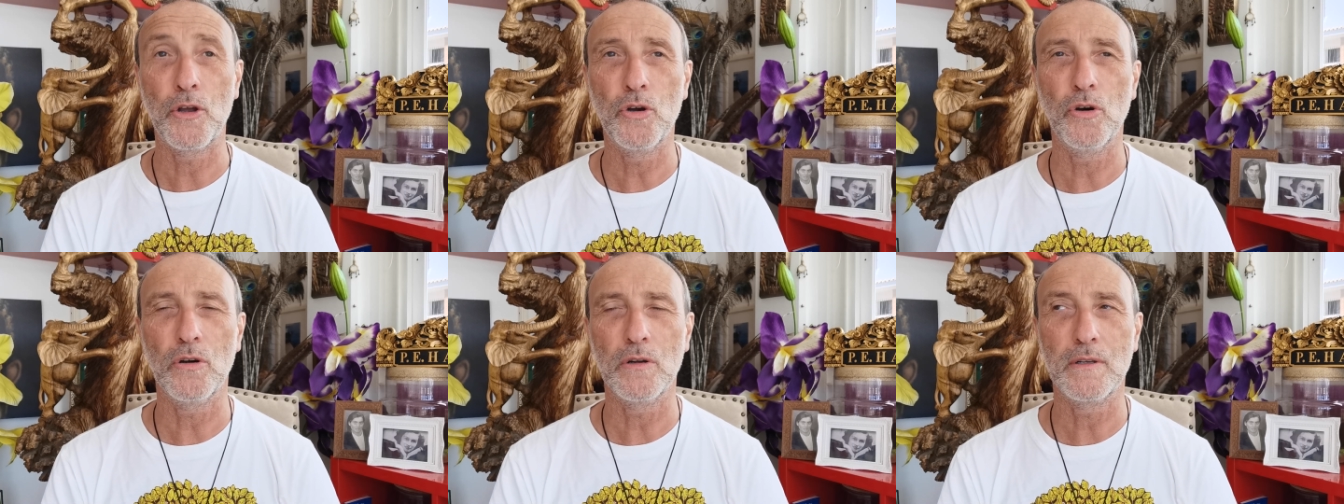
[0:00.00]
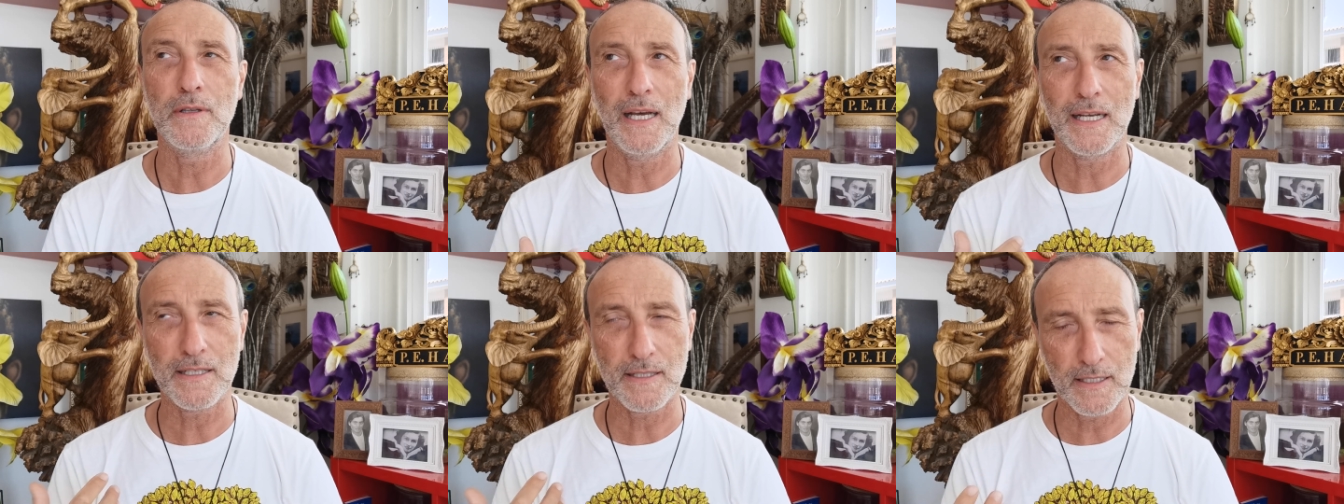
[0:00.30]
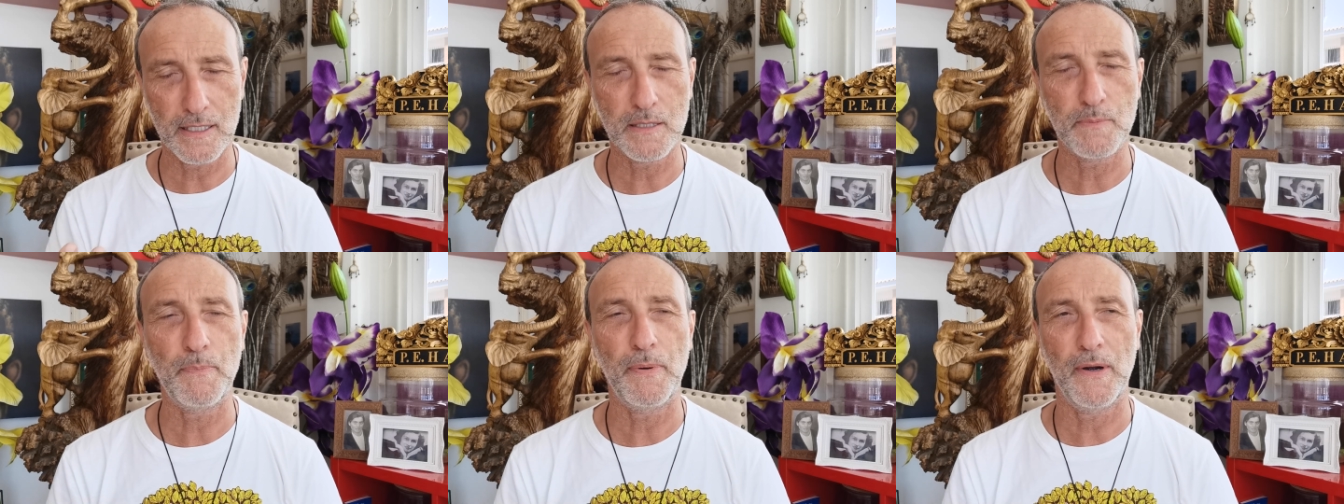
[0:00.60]
Good, that's
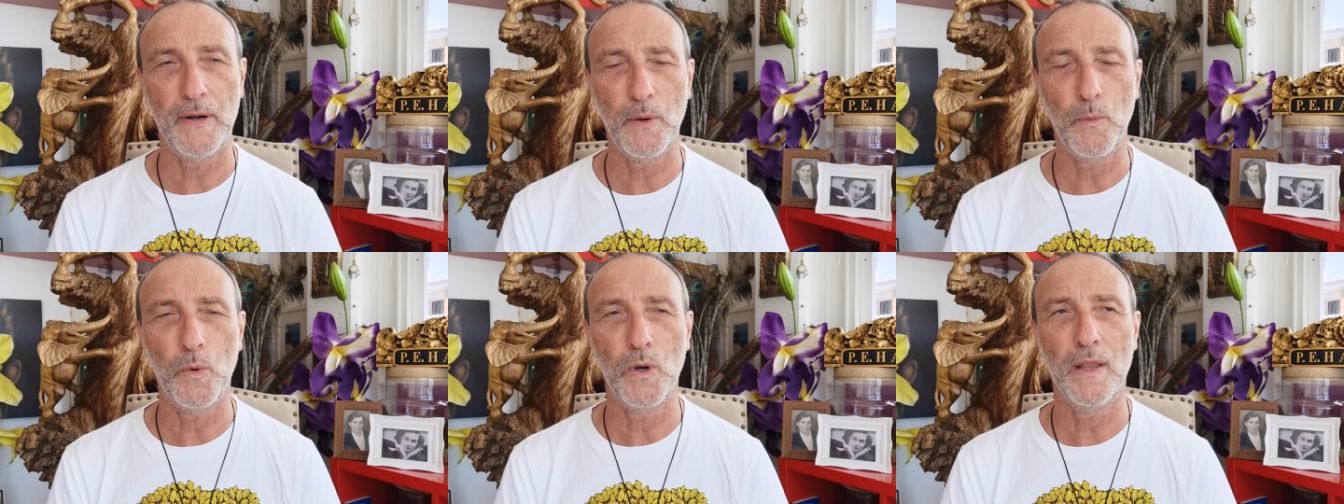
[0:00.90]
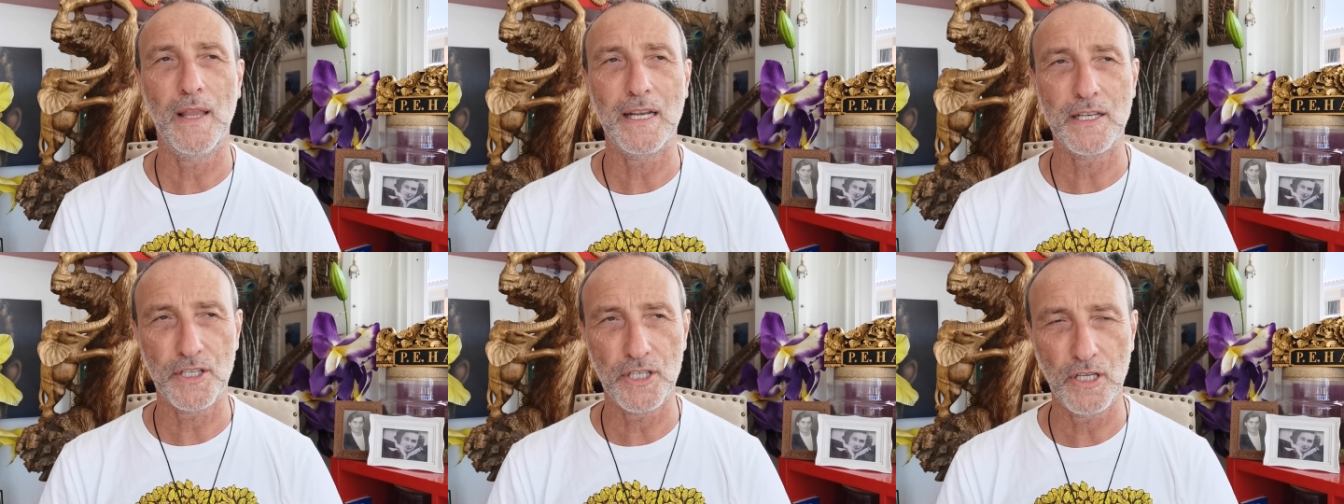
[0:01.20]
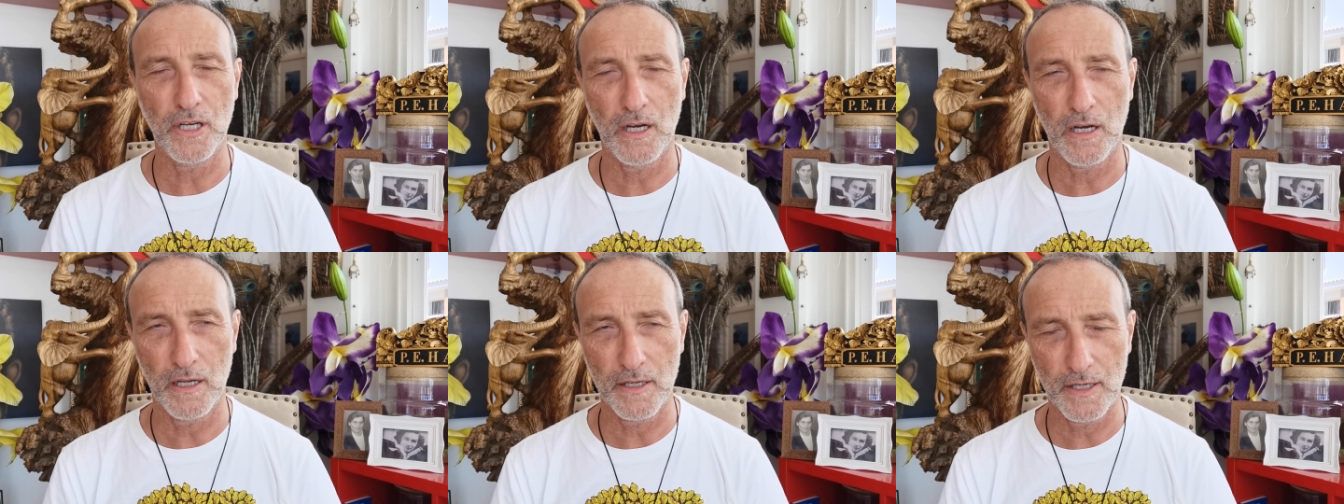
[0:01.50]
the spirit world. That's
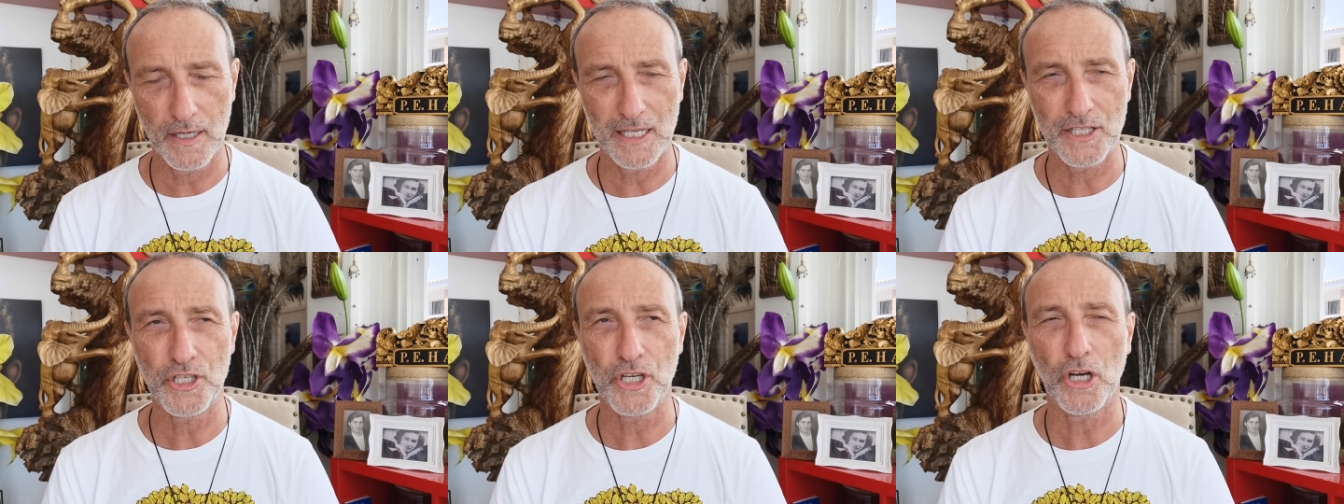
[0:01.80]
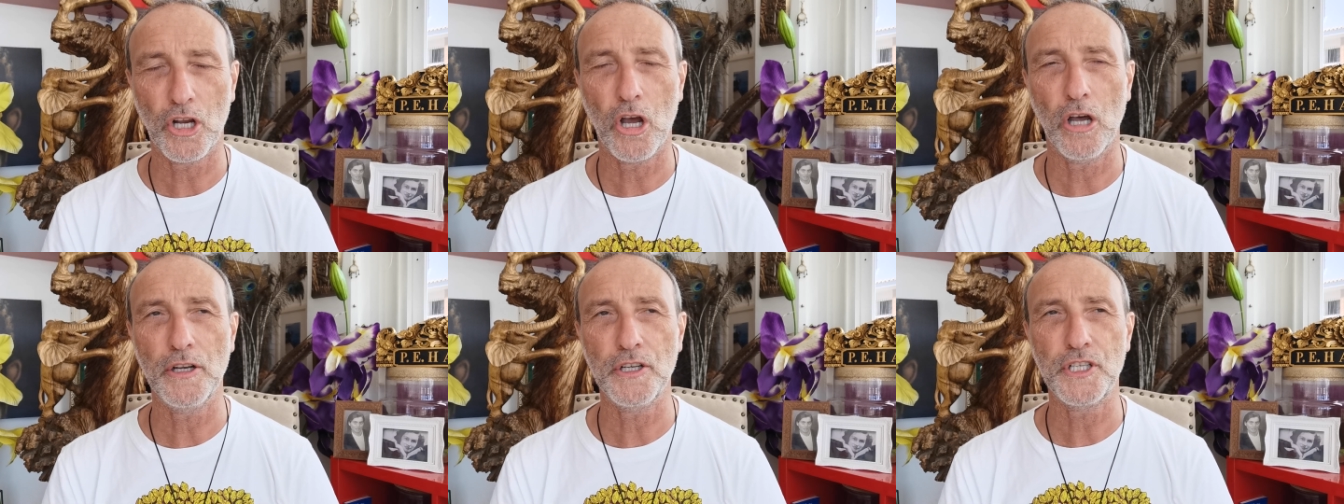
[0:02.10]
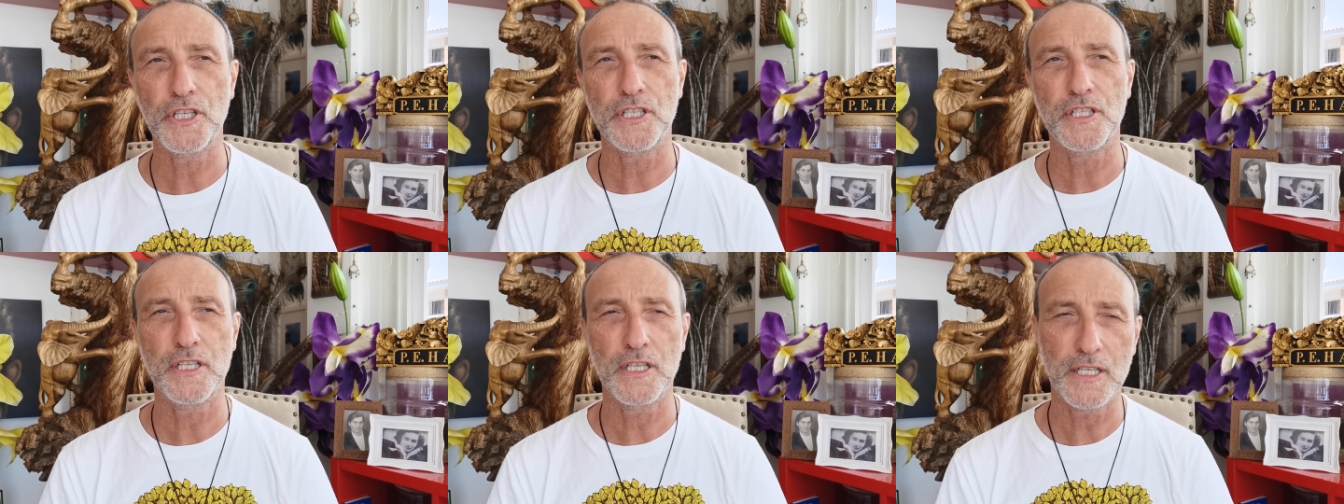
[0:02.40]
your, that's your
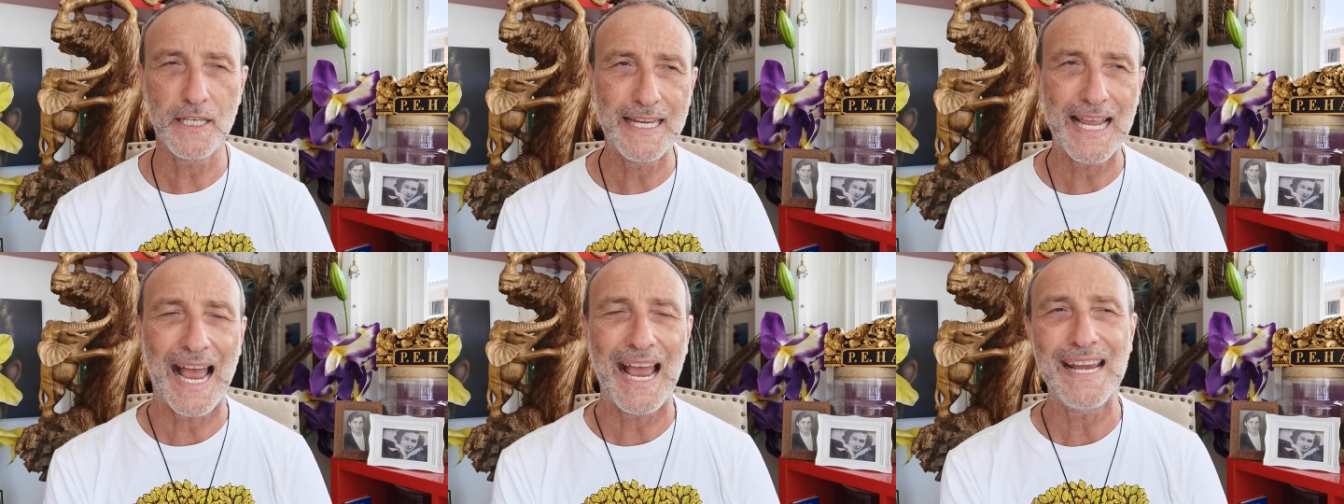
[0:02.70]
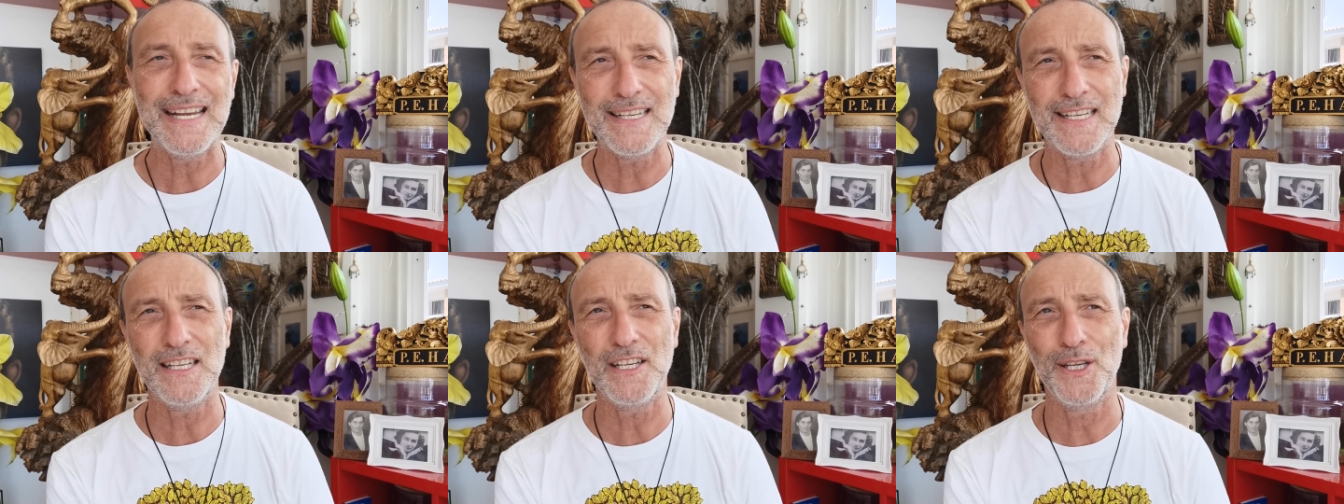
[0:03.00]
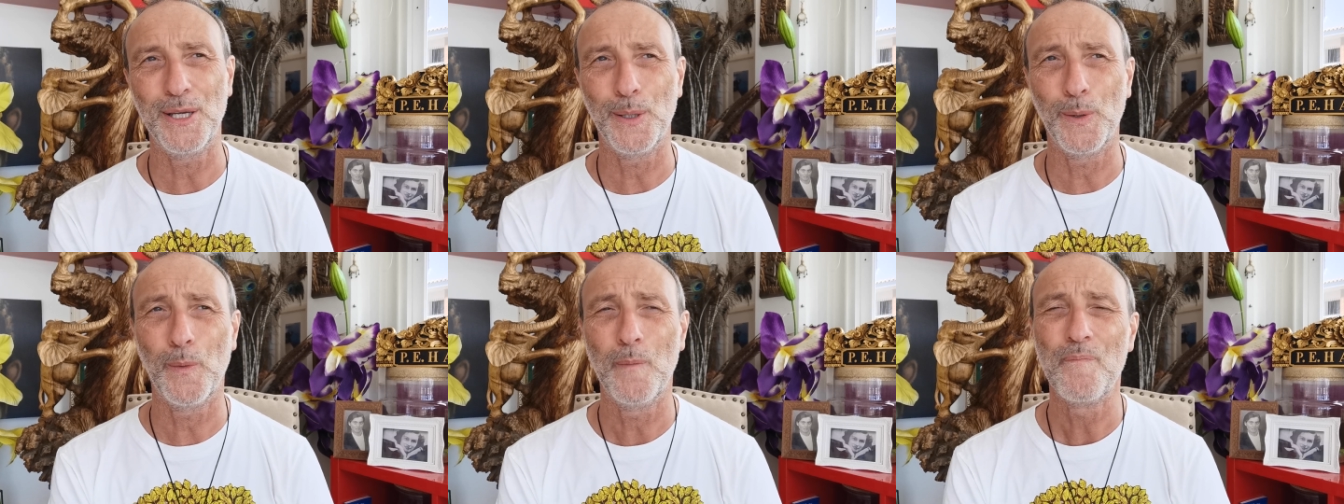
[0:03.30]
consciousness guiding
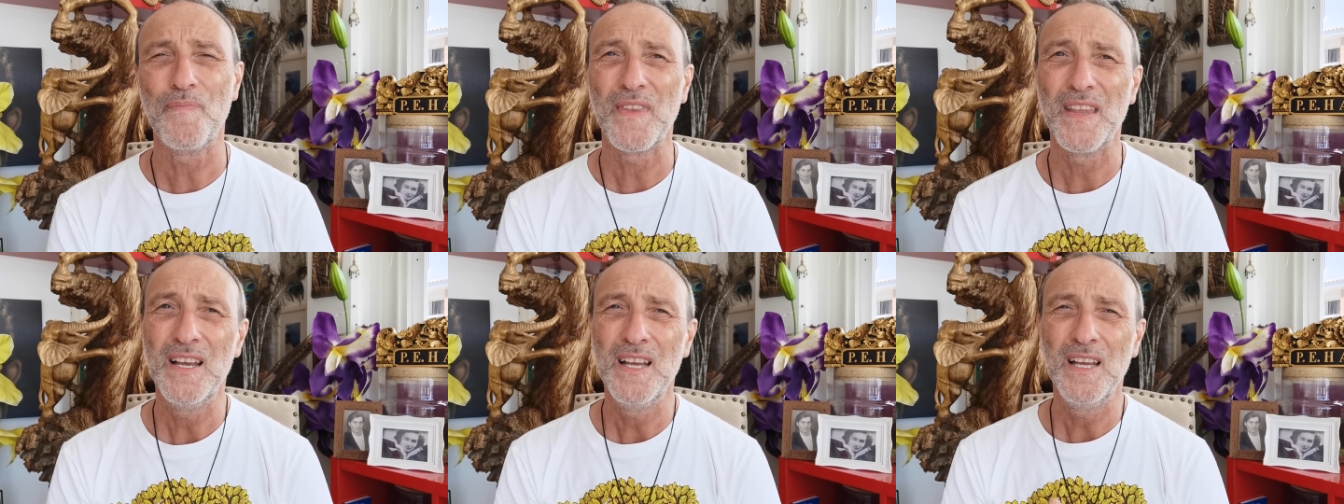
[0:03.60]
you.